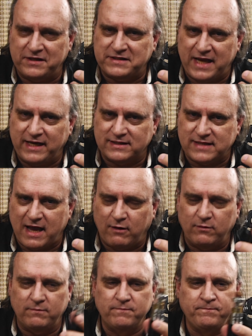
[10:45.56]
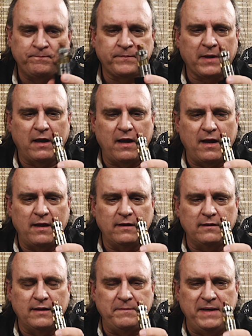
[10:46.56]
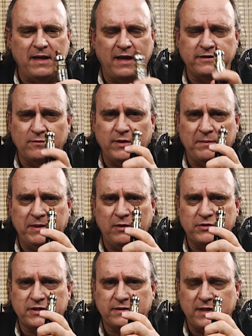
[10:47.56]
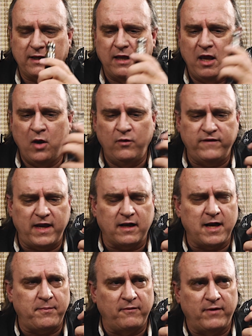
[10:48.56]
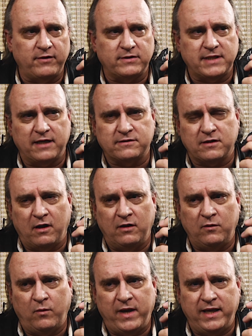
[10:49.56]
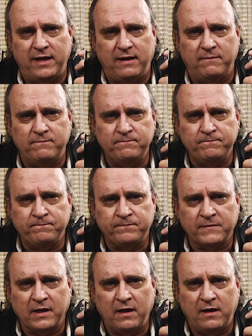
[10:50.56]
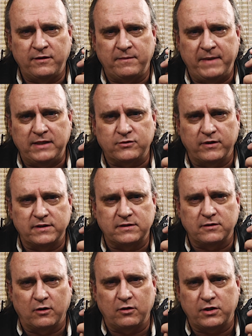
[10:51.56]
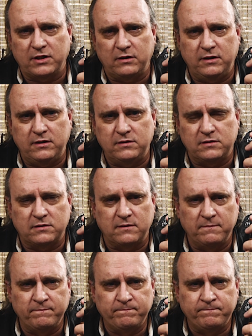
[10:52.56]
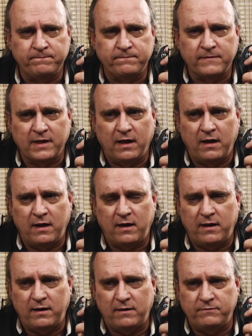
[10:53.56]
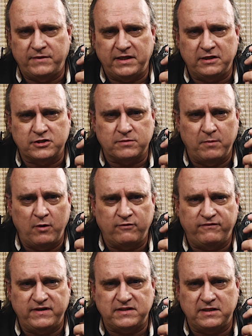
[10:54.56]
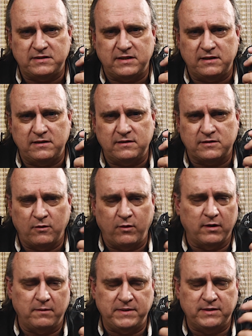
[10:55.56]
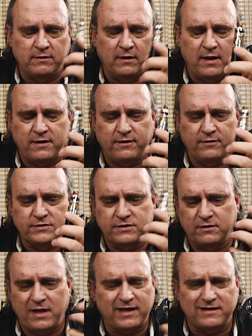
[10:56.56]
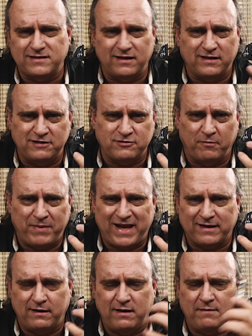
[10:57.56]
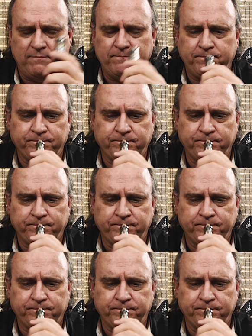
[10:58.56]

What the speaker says: tank is out, let me know what you think. We've got a couple of other tanks on the way in. The Matrix, the Hercules, the Smoke VCT. So we're going to be doing a lot of those too. Like I said, things are backing up.